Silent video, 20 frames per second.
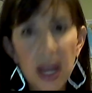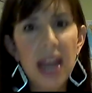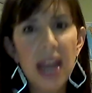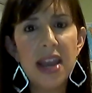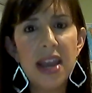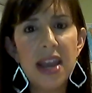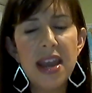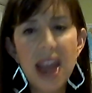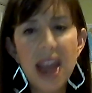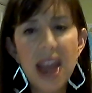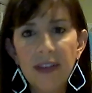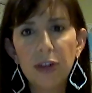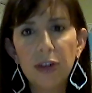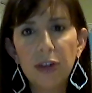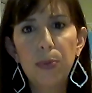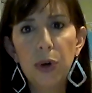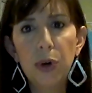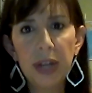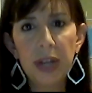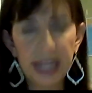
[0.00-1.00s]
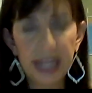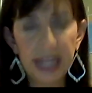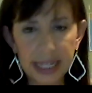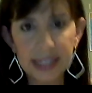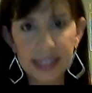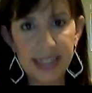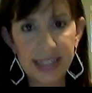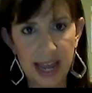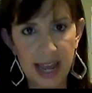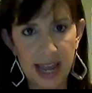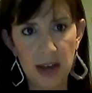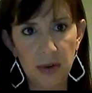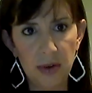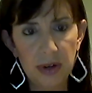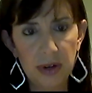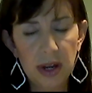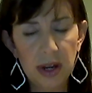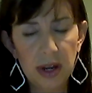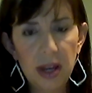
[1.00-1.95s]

and never putting it down.